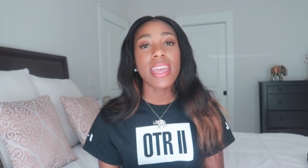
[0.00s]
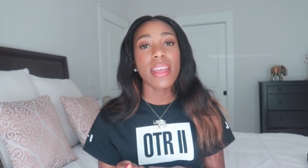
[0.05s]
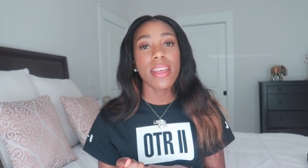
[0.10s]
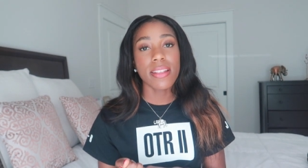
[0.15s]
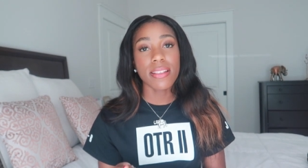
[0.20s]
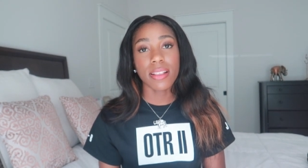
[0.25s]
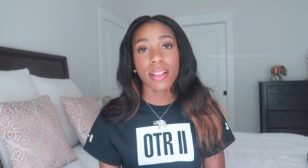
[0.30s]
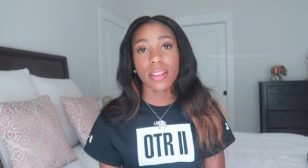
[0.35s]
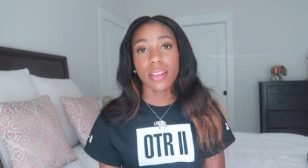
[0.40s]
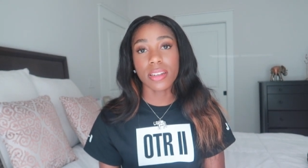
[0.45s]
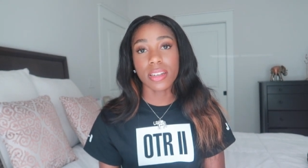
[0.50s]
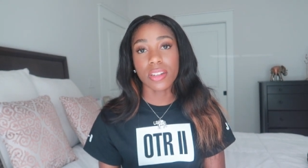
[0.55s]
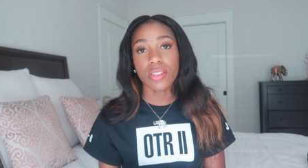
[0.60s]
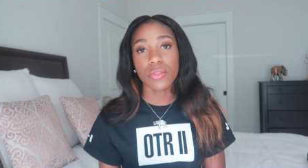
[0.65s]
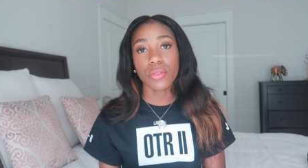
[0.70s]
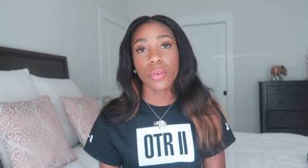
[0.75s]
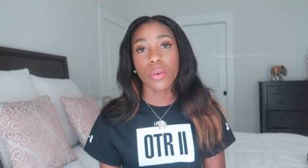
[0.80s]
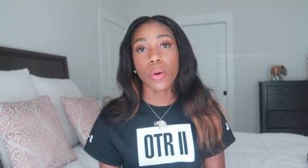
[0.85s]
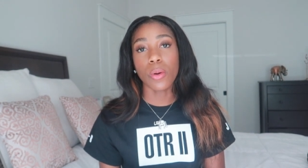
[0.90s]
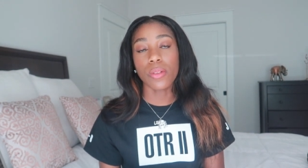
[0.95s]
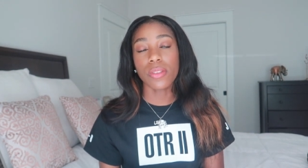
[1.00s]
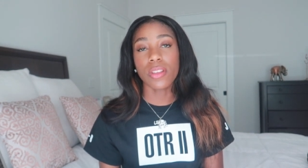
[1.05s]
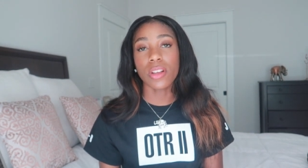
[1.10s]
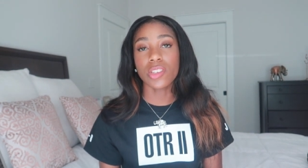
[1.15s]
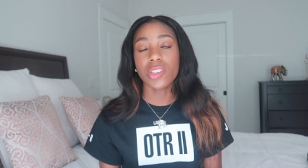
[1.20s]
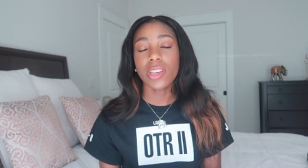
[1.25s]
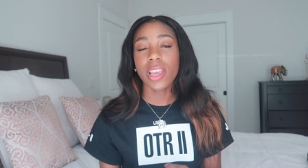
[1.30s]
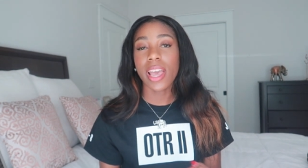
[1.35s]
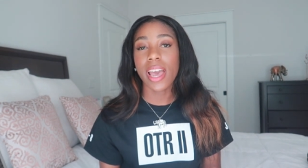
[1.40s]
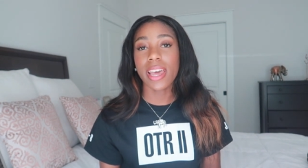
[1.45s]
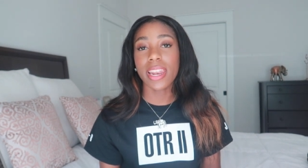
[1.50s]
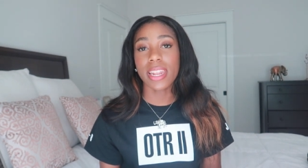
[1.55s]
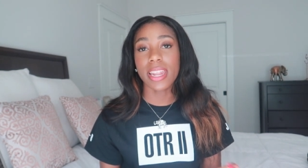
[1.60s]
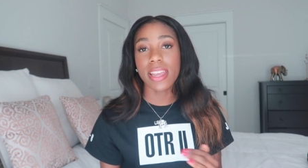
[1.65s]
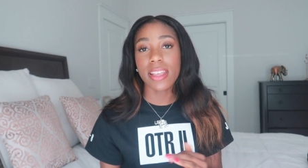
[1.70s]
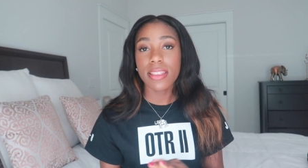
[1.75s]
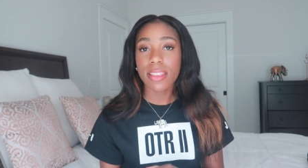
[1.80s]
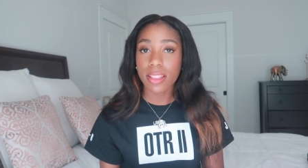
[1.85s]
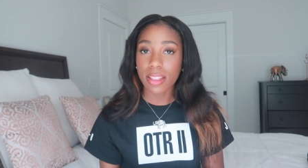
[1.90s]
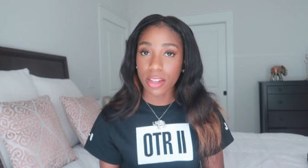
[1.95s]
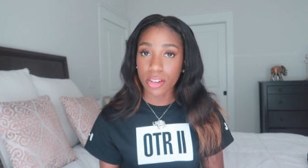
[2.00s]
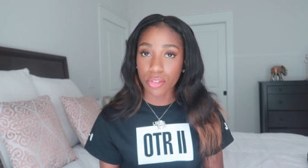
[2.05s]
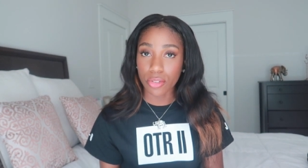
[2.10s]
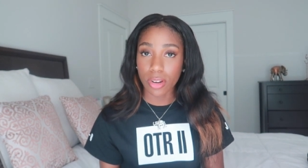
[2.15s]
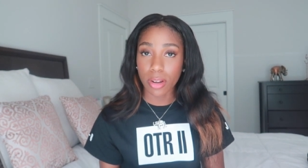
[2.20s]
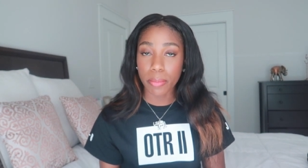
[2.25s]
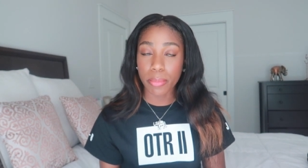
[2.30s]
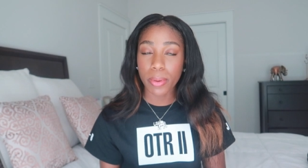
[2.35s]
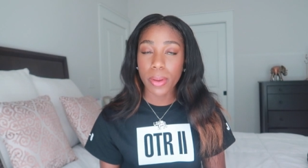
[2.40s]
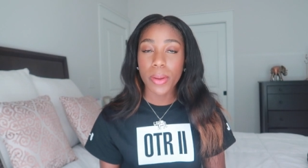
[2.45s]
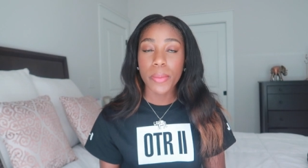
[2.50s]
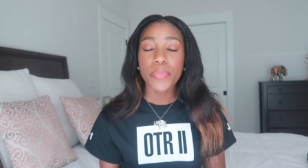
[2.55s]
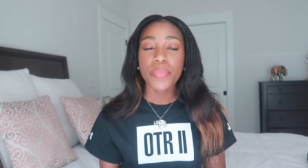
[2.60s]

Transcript: insulin controlled. So she had an insulin drip.